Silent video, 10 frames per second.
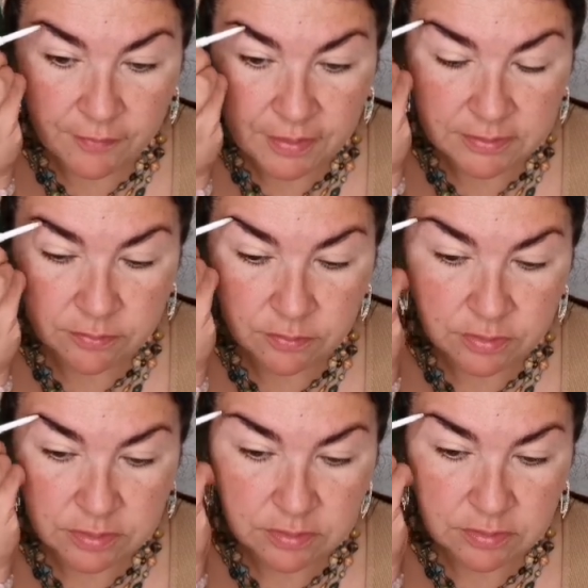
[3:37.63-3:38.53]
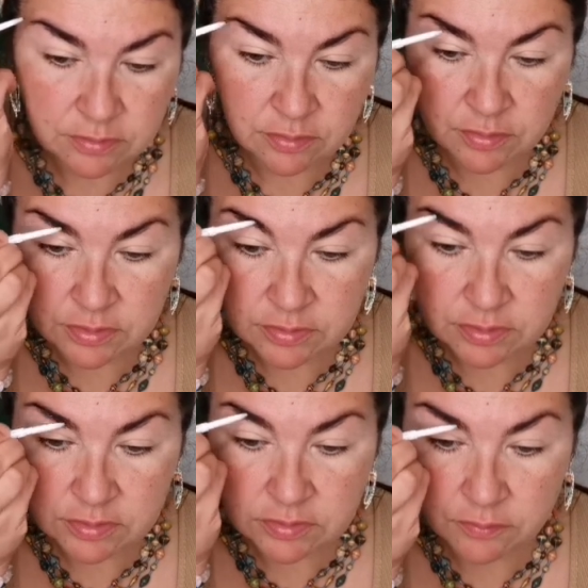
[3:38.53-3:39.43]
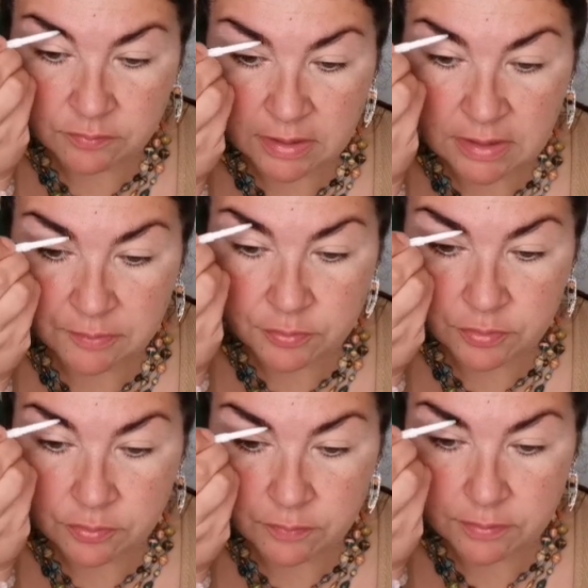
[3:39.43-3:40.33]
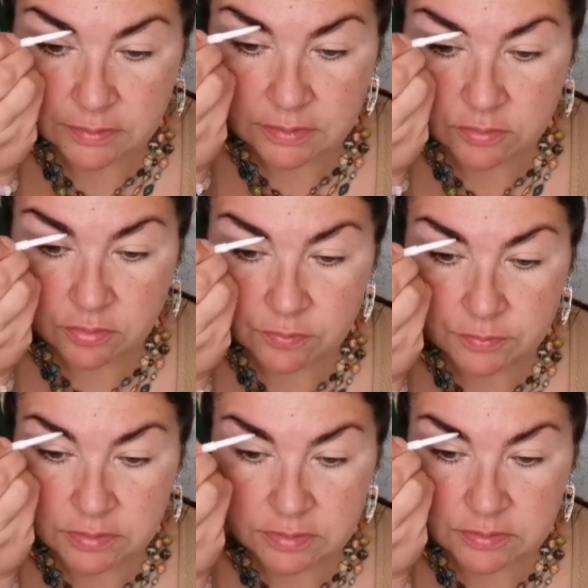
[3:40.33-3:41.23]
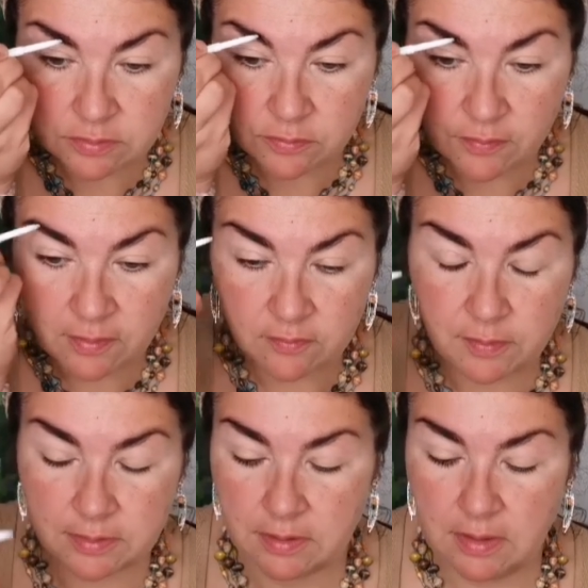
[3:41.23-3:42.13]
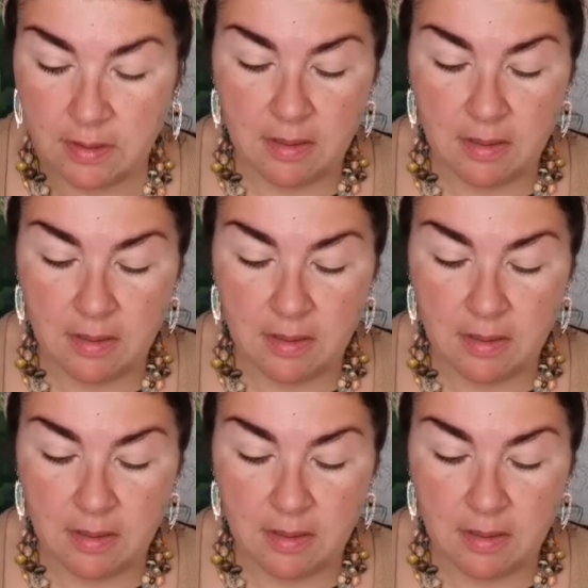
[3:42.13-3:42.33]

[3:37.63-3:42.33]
friends who was, you know, in some makeup group. That group didn't survive, but